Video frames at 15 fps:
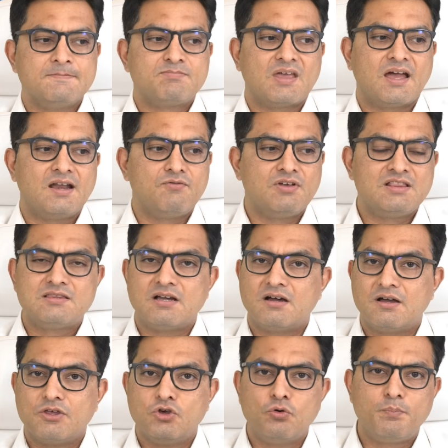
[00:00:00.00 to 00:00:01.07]
And with
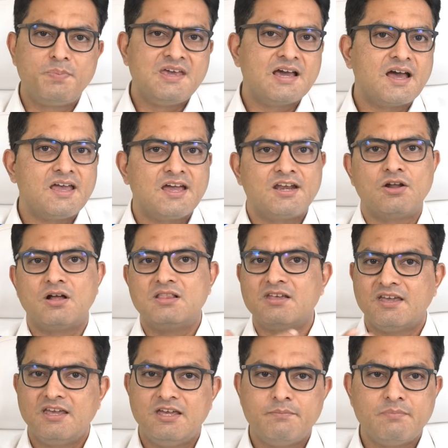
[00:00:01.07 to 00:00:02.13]
UPI and all the
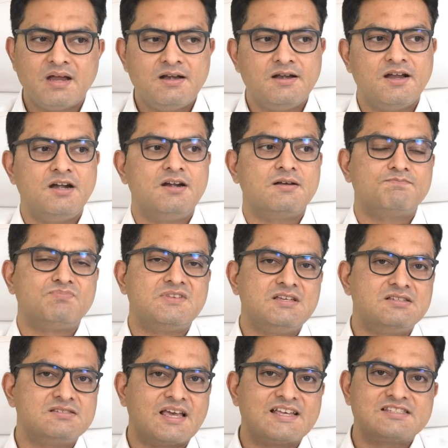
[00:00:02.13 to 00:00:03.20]
e-mandate,
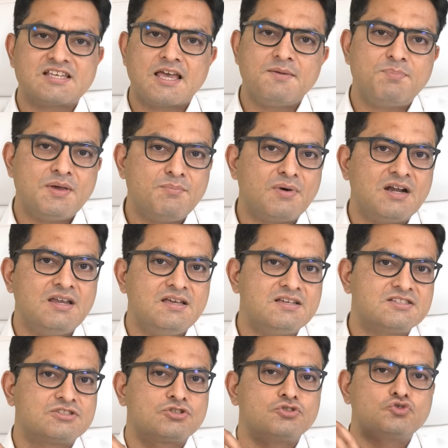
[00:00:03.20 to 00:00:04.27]
these SIP money
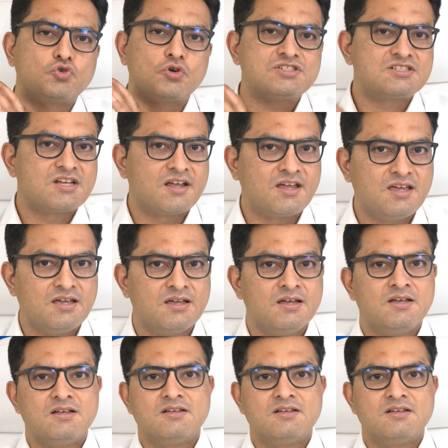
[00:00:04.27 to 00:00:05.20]
is so sticky.